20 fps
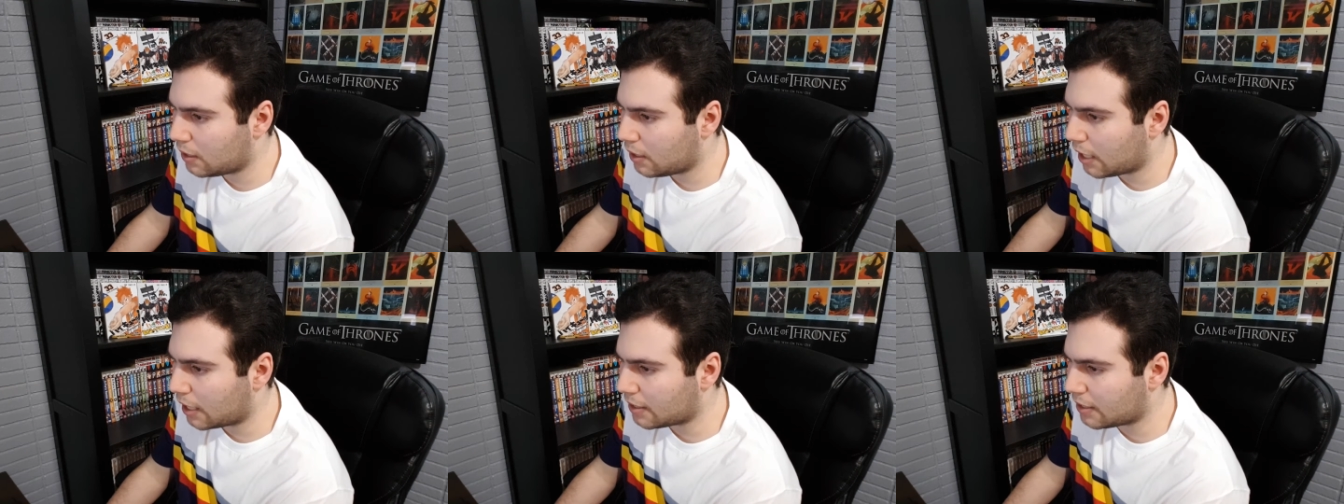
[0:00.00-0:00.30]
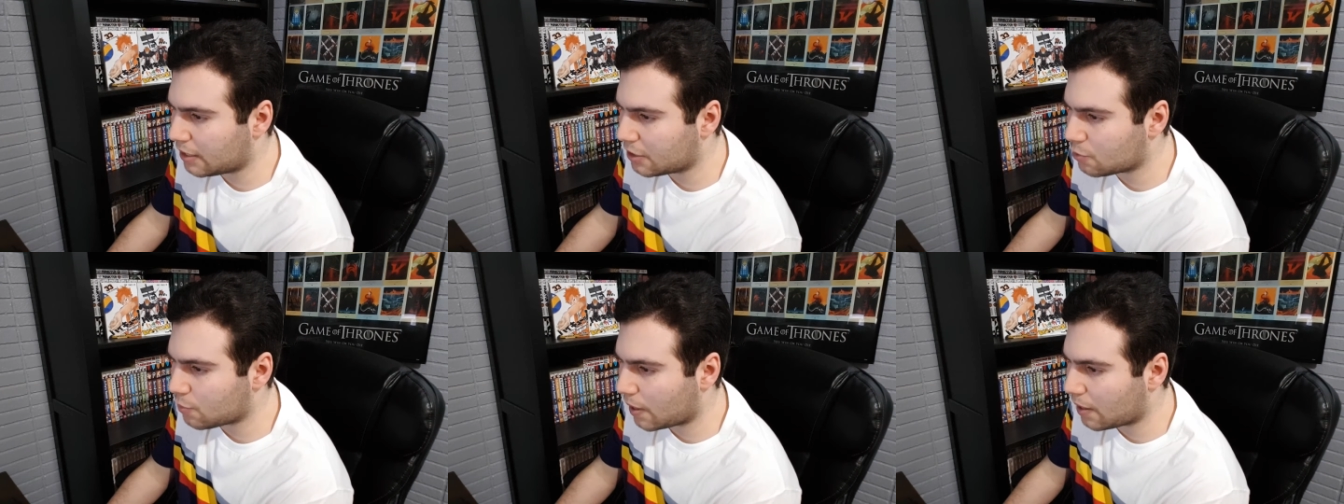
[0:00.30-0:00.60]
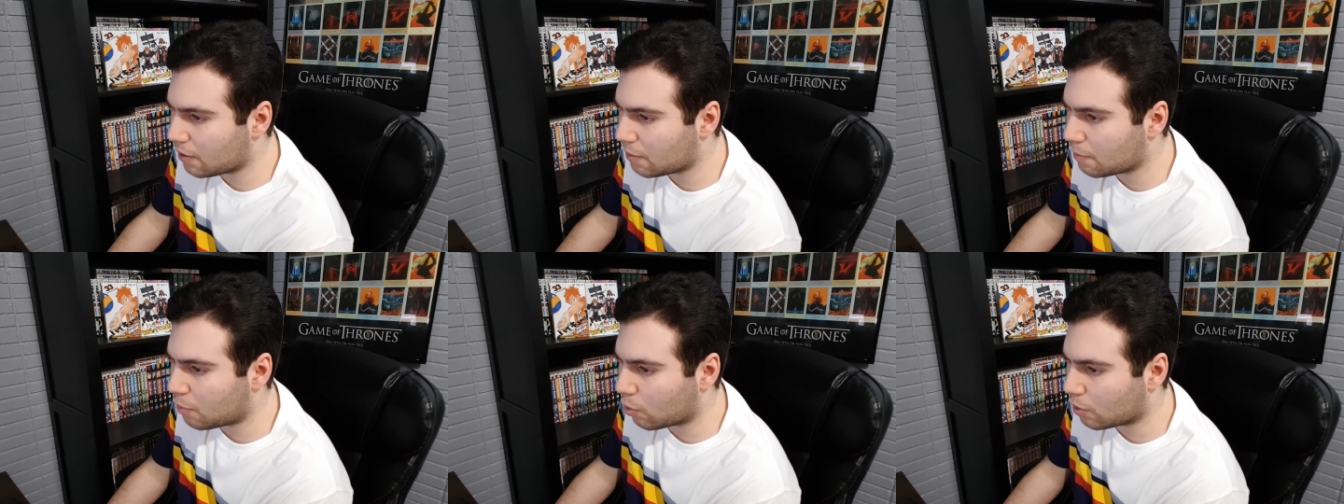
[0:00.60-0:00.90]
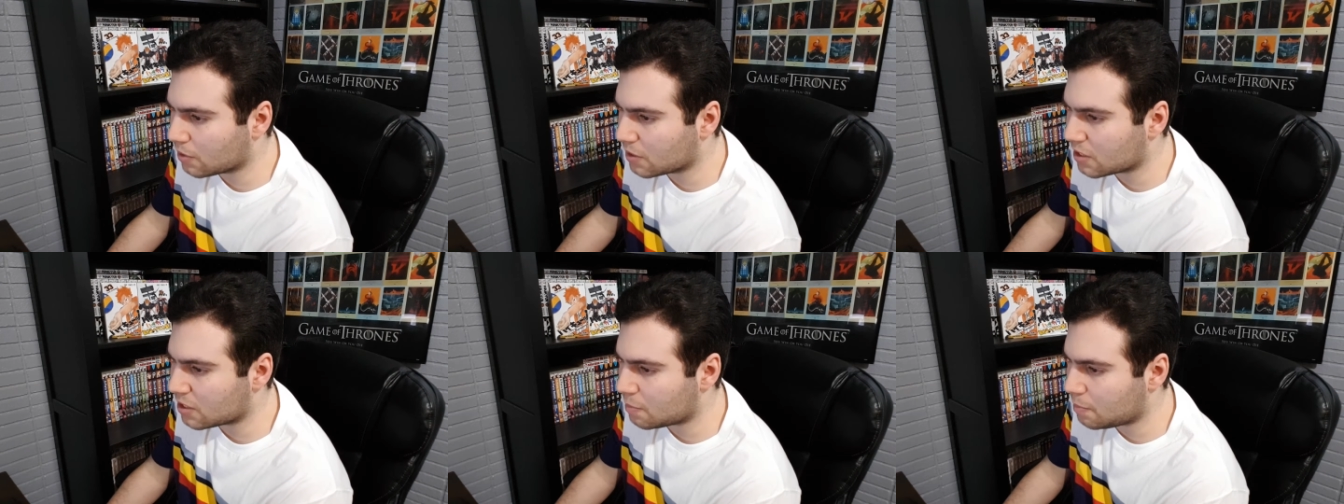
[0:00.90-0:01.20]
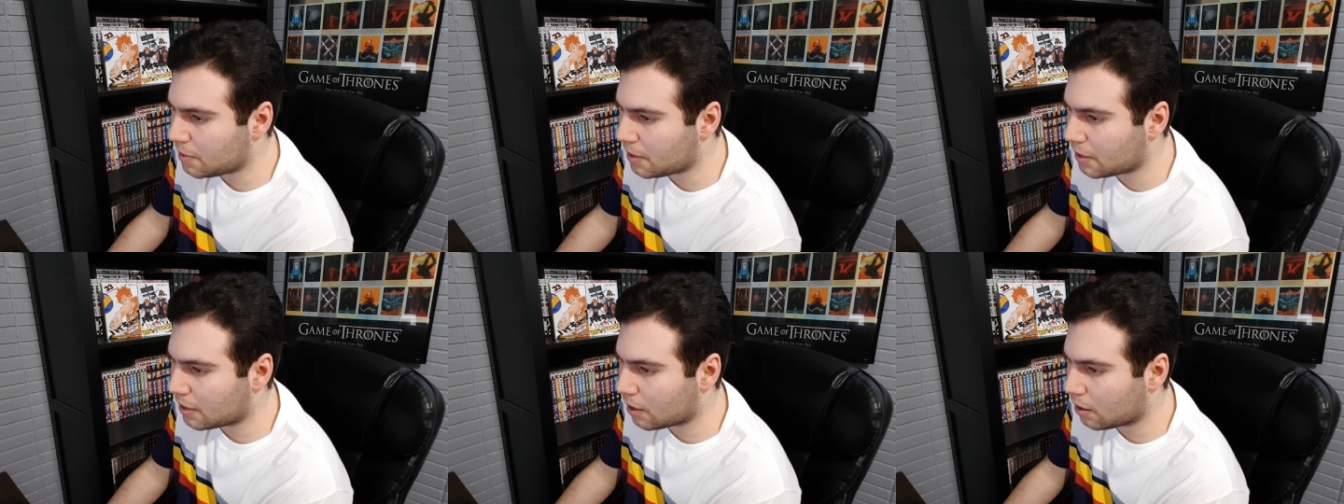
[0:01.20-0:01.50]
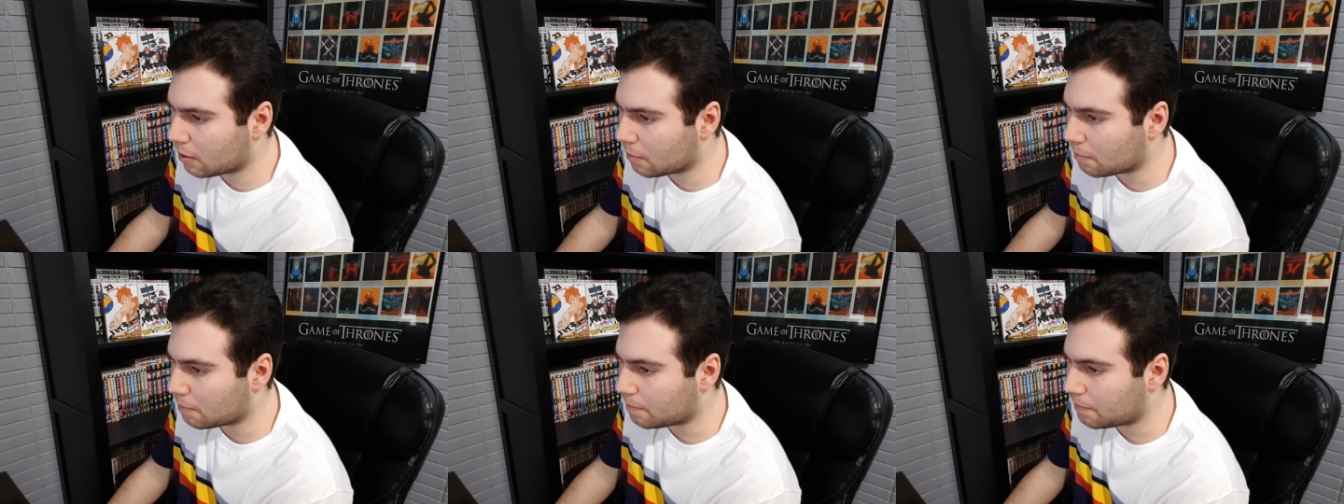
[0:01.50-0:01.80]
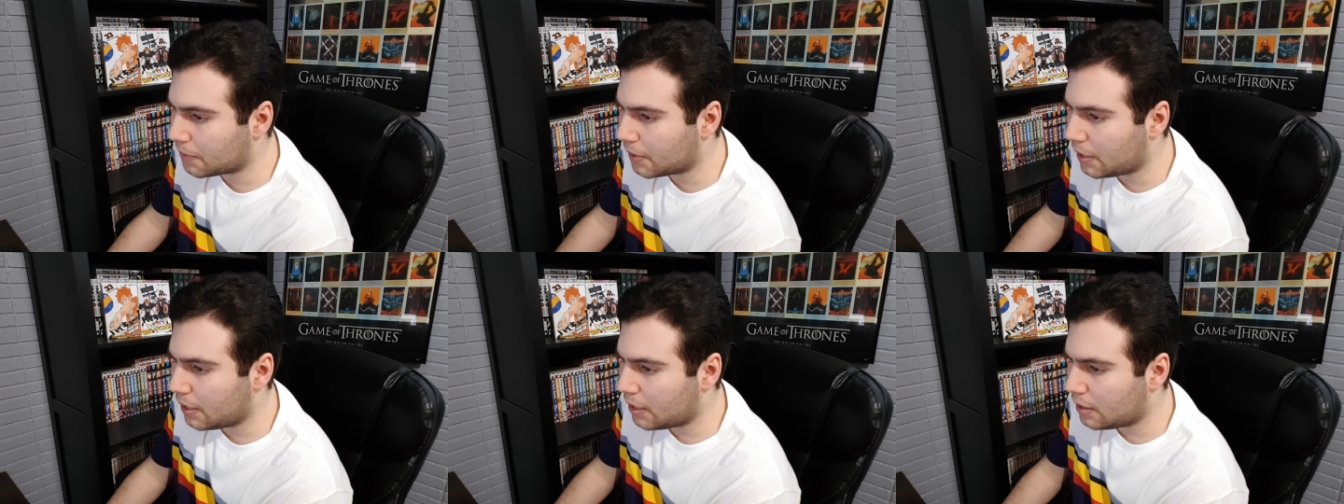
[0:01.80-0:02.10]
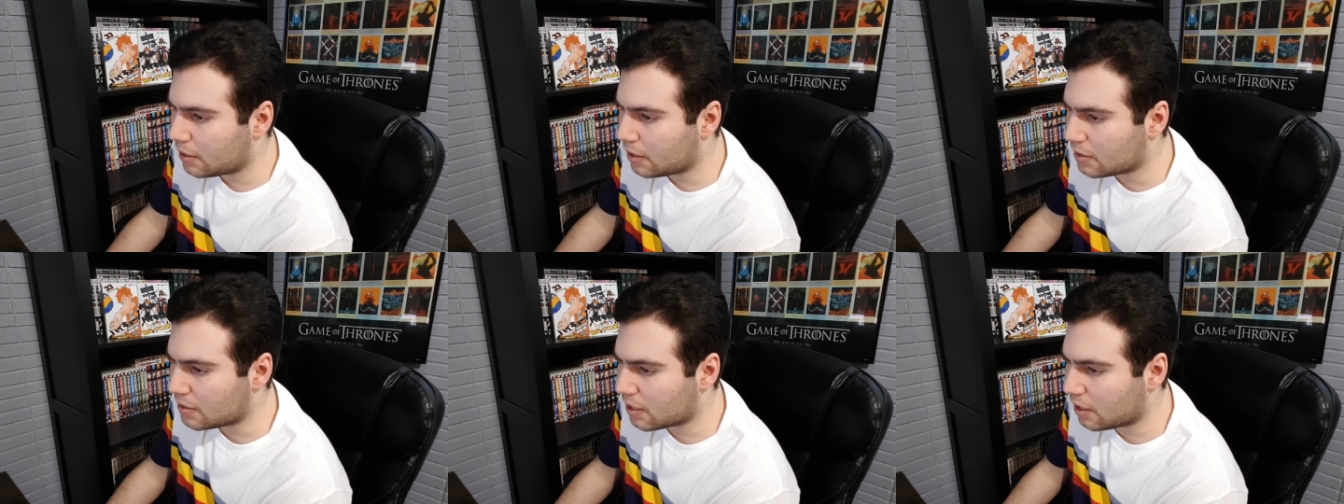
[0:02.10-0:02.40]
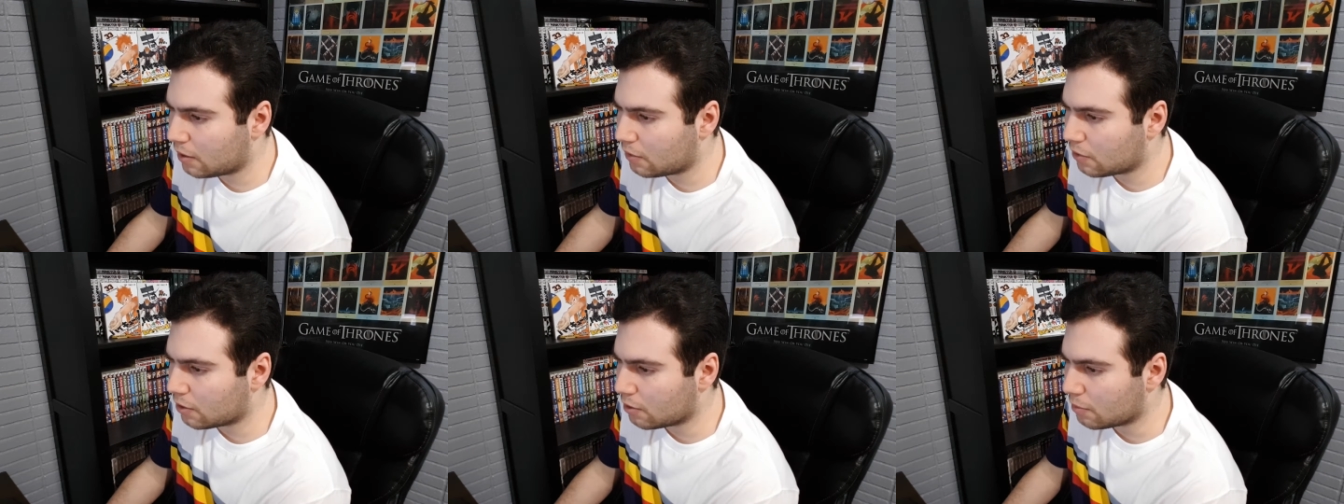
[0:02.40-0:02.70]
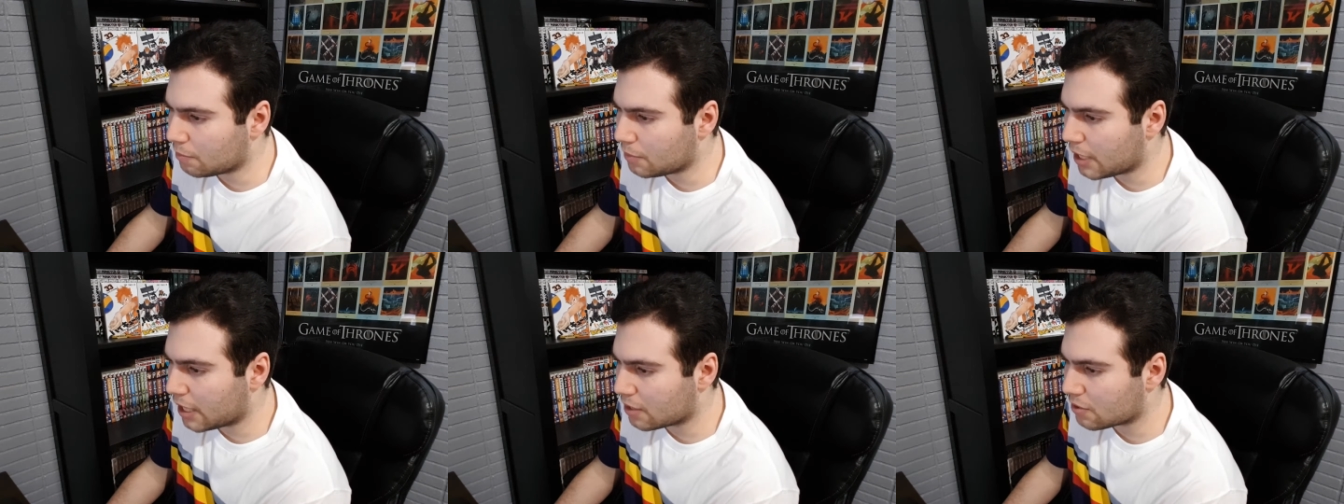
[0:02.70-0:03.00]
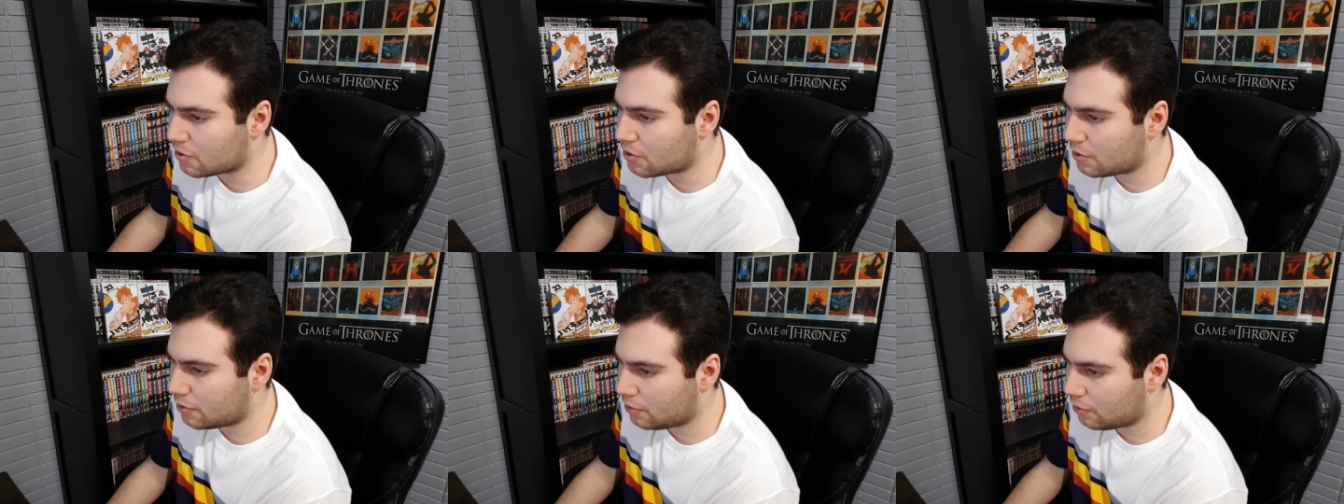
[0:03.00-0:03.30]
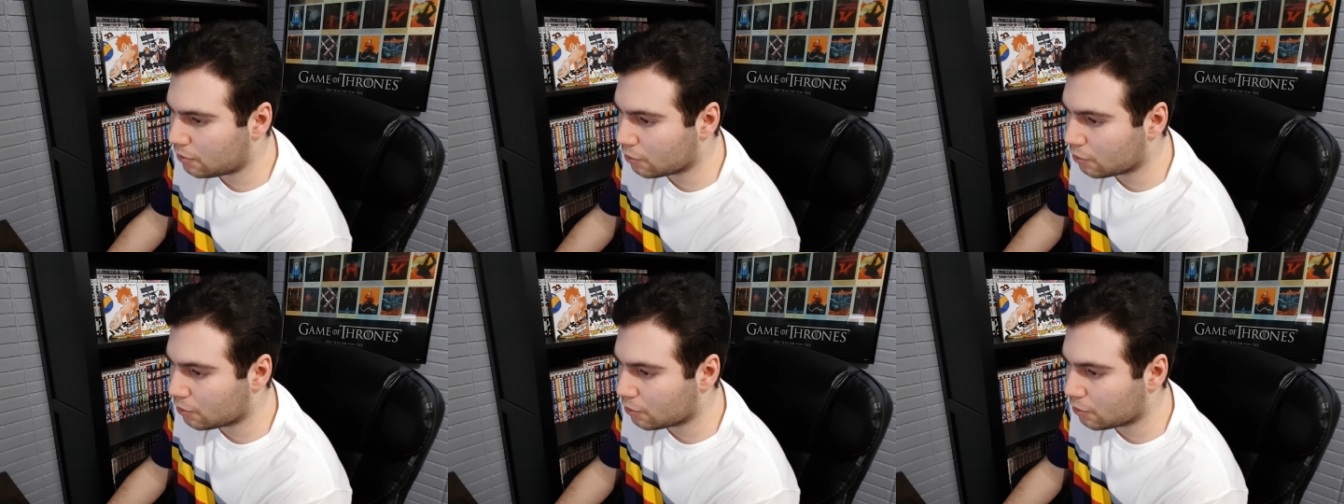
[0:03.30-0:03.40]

I think it's rather important to speak up and tell them, yes,